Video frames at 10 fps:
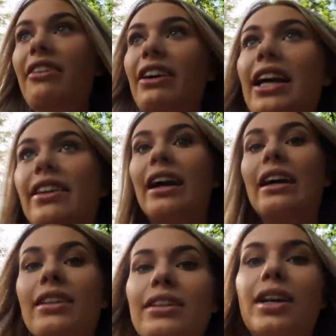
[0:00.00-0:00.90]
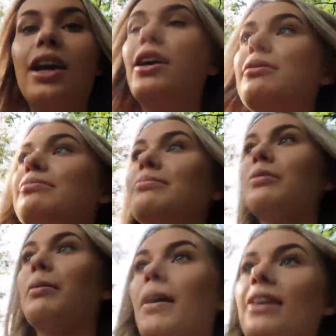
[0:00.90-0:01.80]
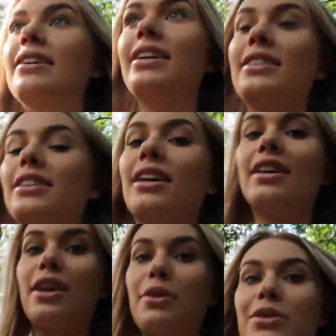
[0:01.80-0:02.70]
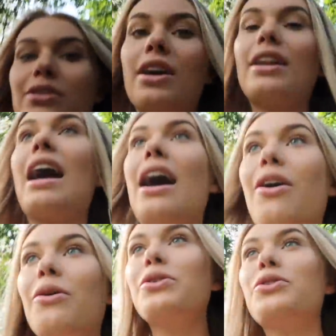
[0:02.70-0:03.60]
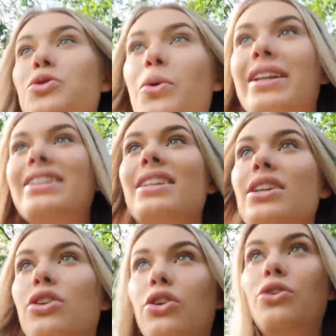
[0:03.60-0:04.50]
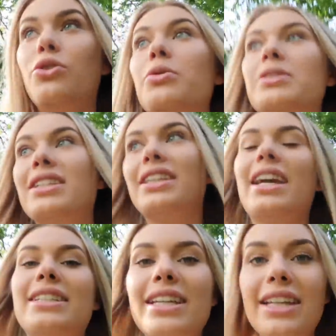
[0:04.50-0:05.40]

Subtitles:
ever get there. But apparently yesterday there was an hour and 20 queue to get